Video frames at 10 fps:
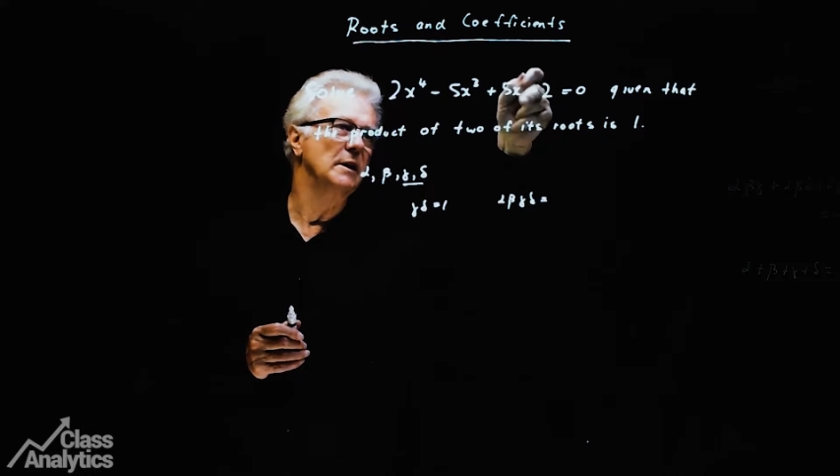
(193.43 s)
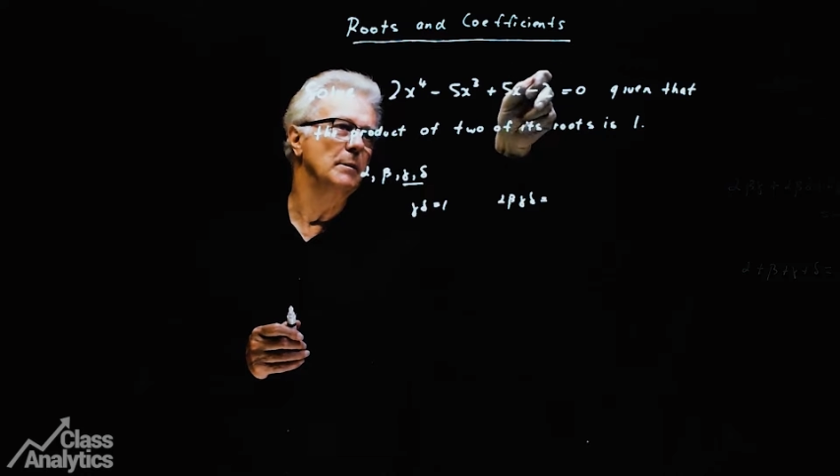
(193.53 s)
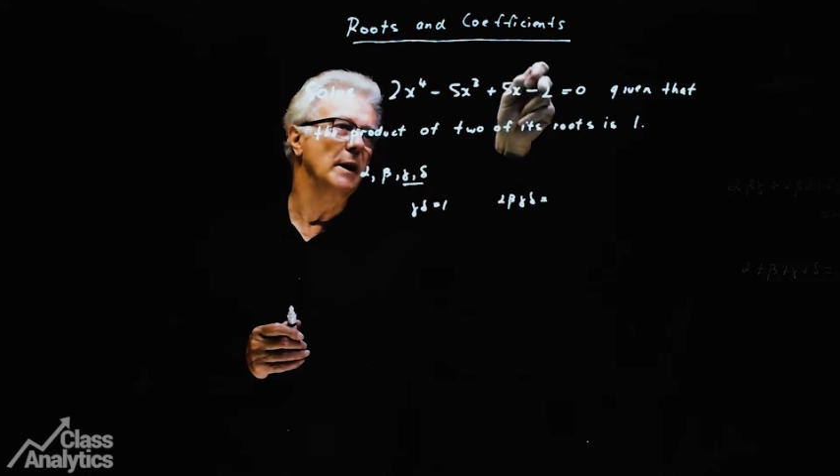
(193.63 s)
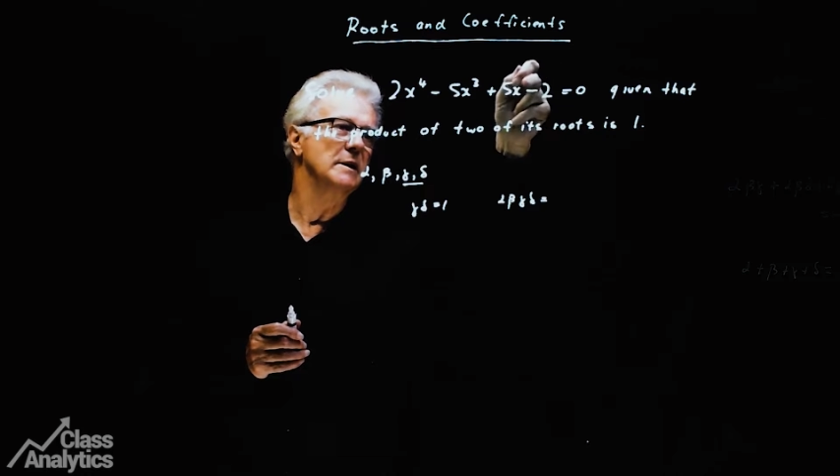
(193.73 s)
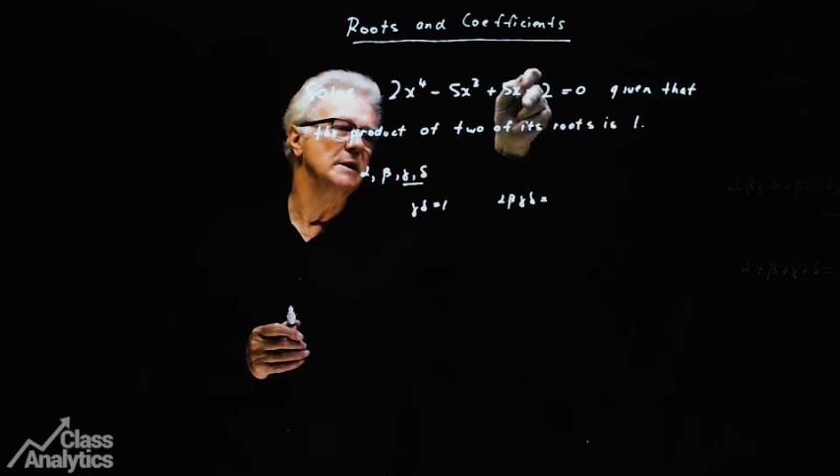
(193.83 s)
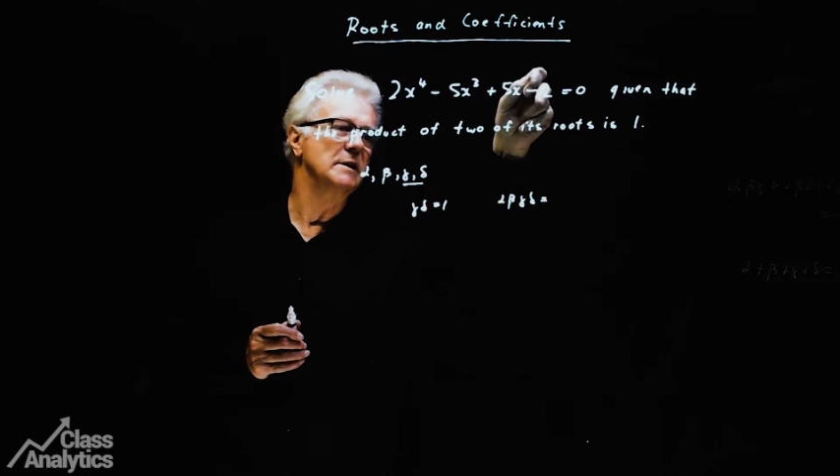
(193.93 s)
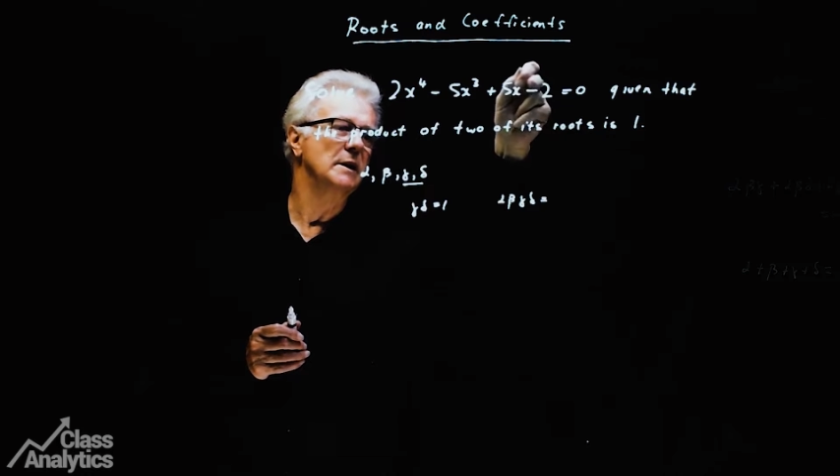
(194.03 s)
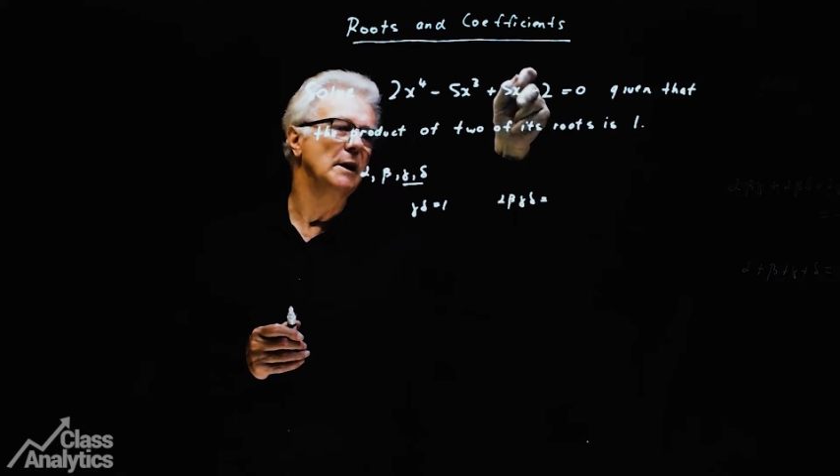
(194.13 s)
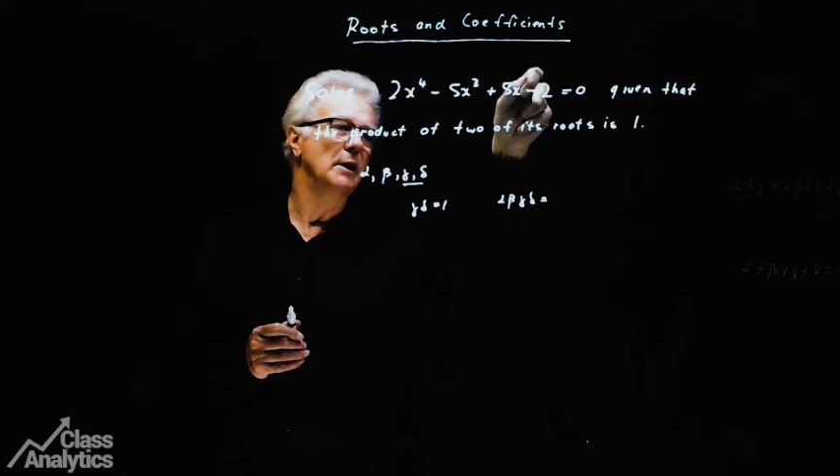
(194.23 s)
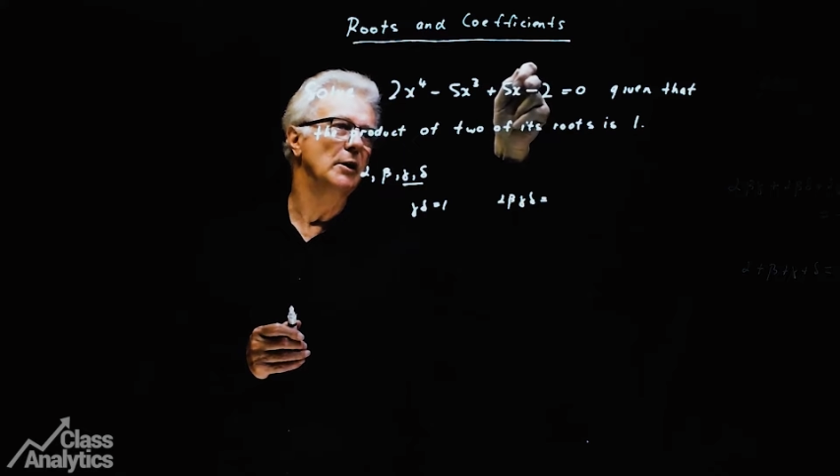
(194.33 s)
That makes
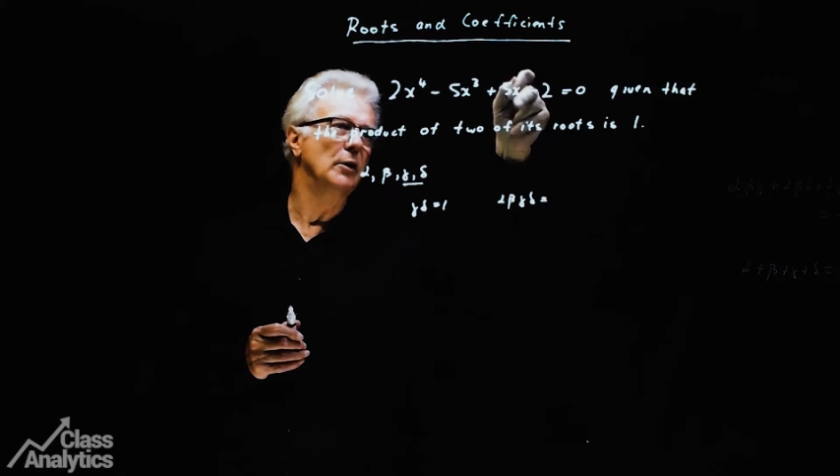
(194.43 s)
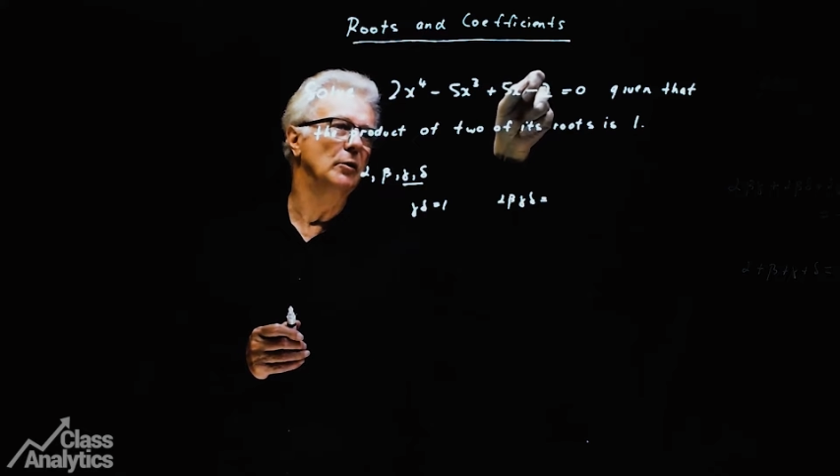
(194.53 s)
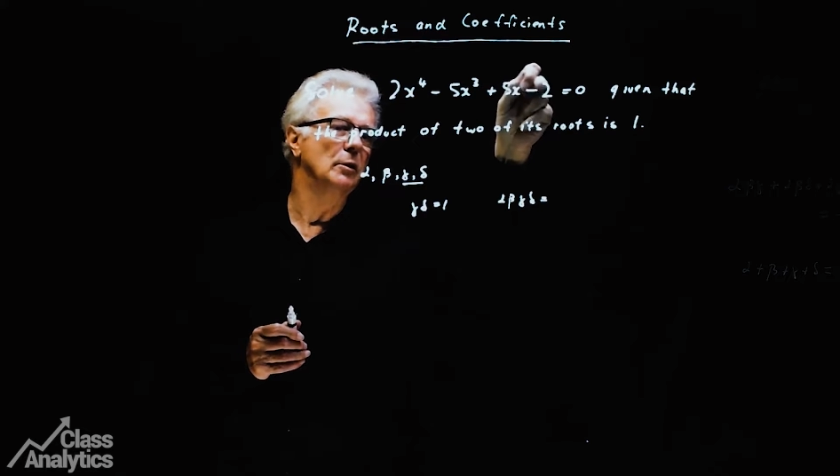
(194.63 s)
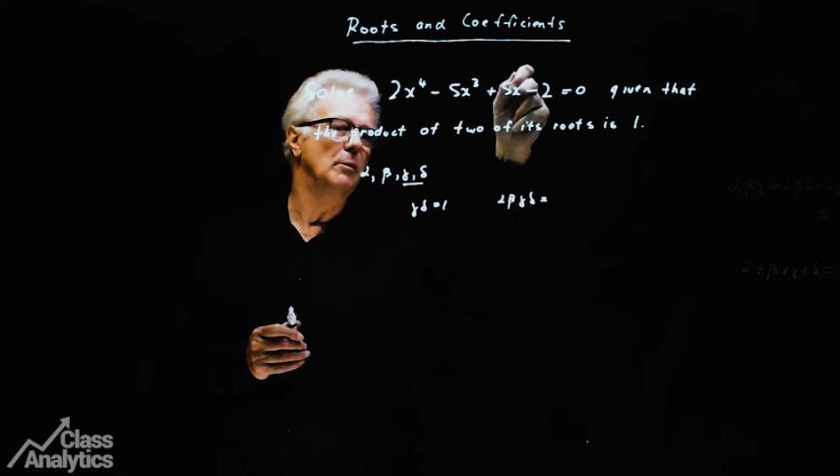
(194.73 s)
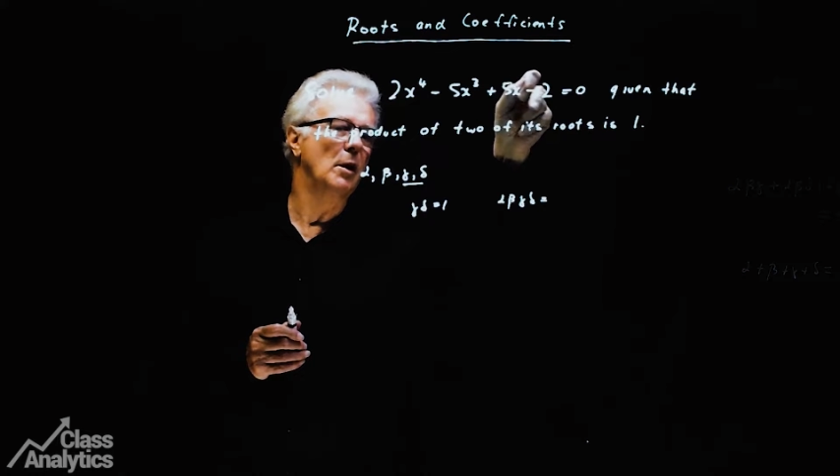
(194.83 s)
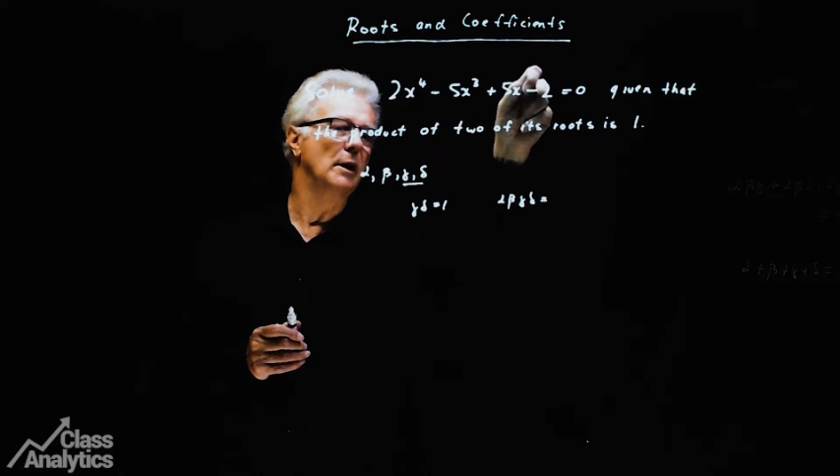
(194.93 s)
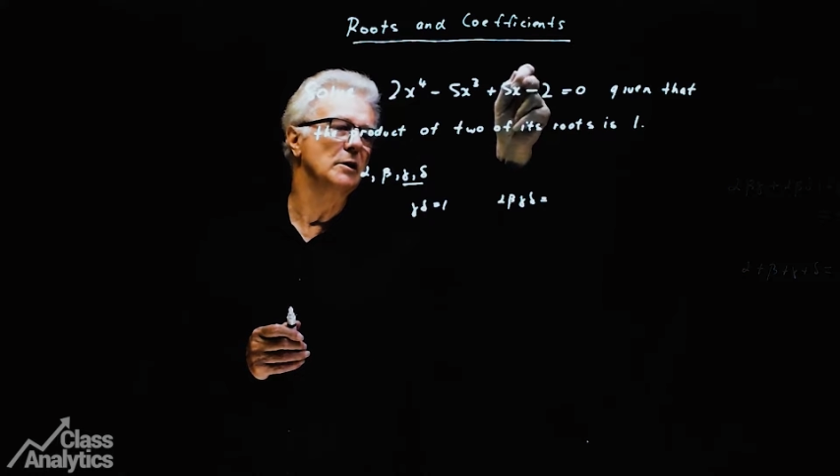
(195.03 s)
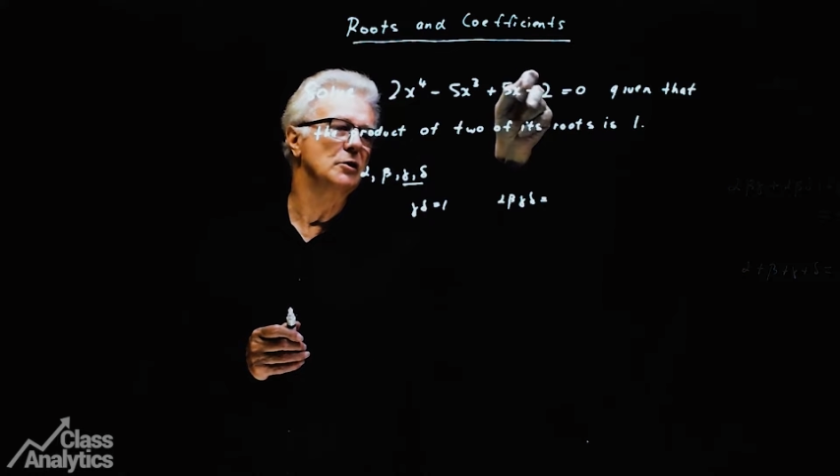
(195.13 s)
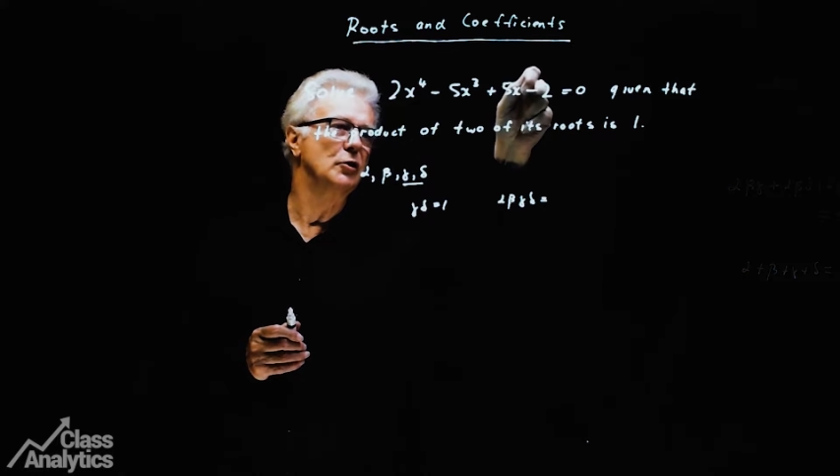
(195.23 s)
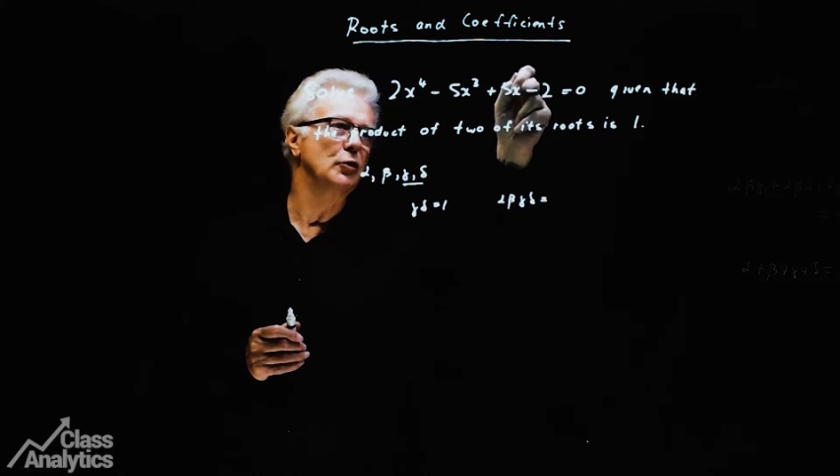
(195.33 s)
this equal to
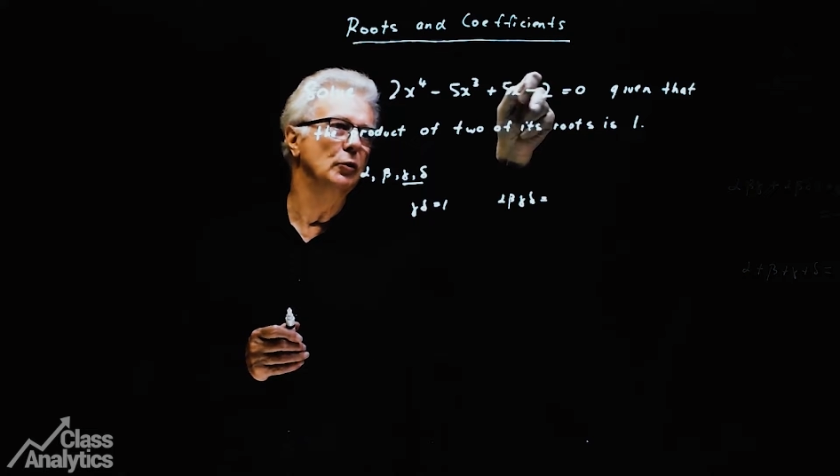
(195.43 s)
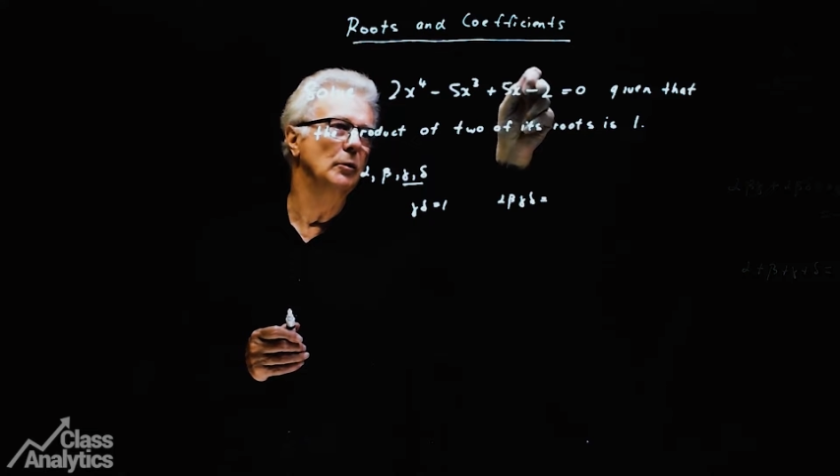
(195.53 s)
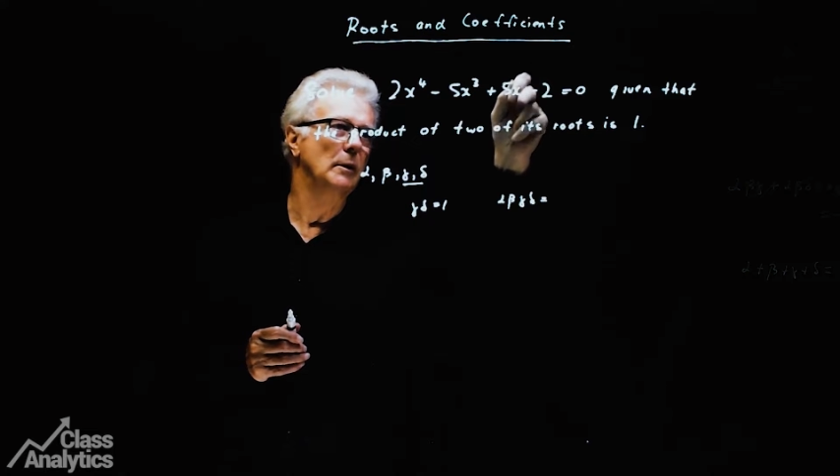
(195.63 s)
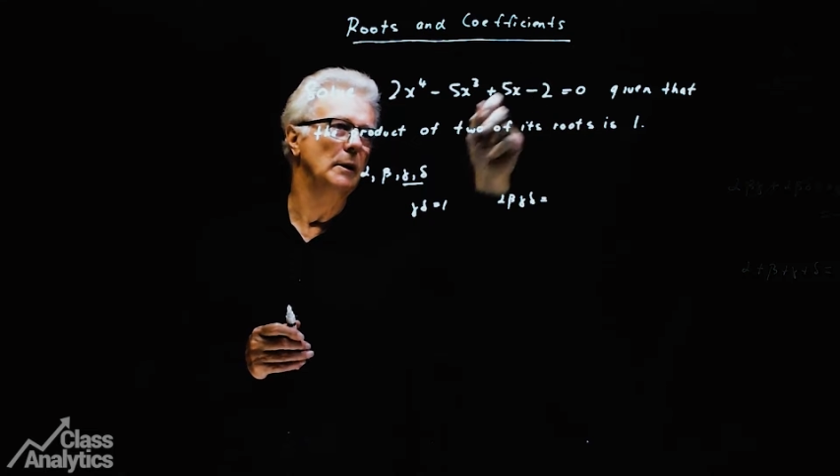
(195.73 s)
minus 2.